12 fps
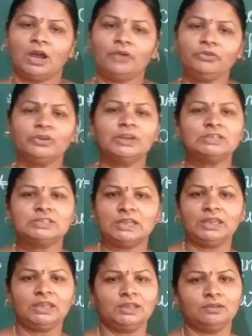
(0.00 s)
How you are
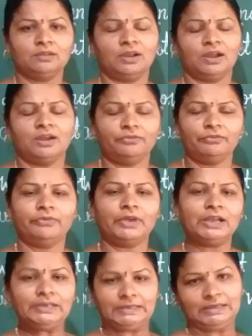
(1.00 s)
saying I
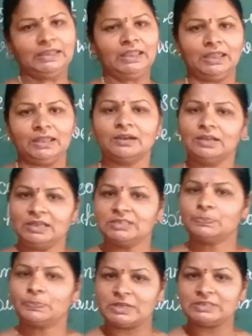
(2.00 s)
felt air
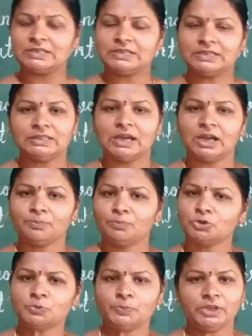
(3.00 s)
is present in the
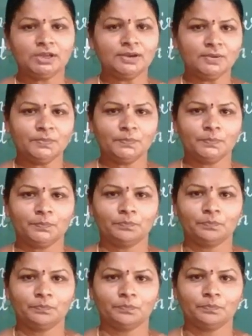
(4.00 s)
atmosphere?
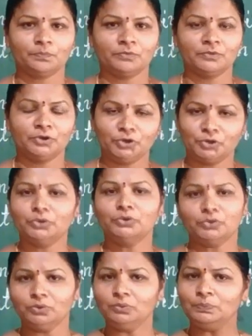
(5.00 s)
Do
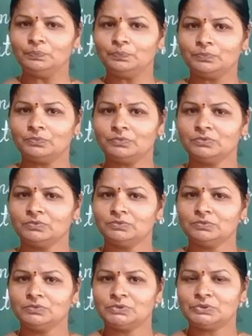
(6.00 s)
you know?
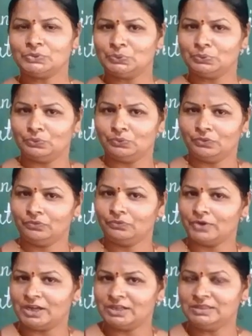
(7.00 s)
So
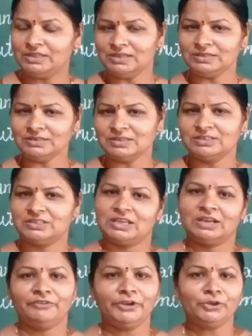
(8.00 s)
for this,
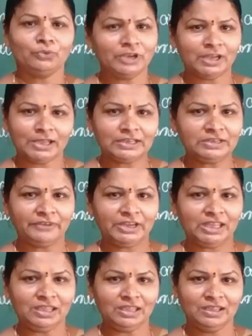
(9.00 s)
shall we do one
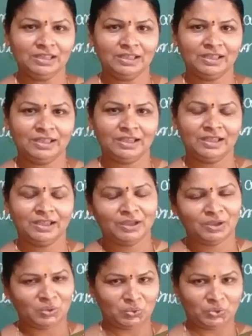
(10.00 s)
activity?
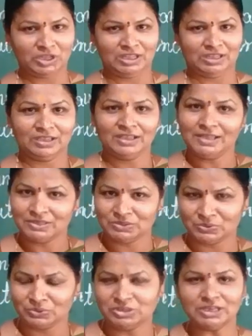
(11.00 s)
Okay.
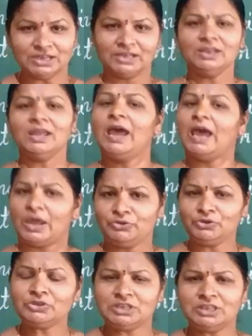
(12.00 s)
So children,
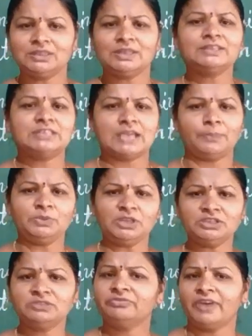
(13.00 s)
have you seen the
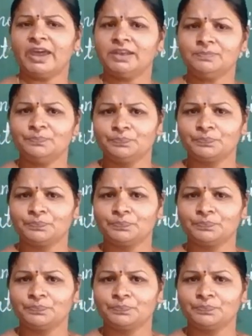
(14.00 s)
Japanese fan?